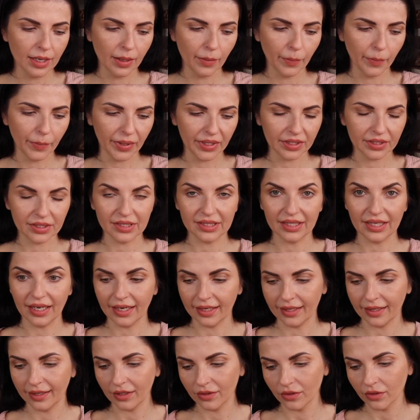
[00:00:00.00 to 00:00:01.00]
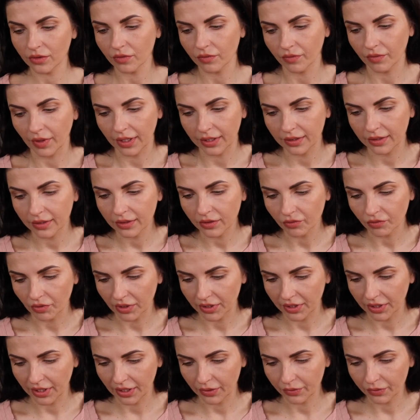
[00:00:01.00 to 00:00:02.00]
but I cannot find it
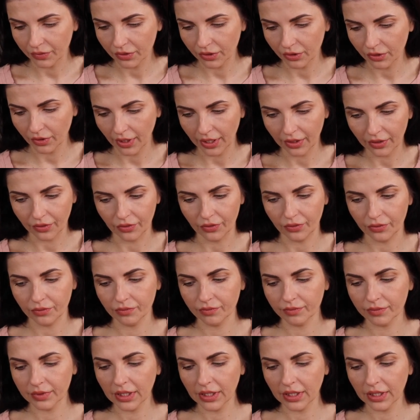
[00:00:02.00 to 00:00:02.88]
right now, so I don't know.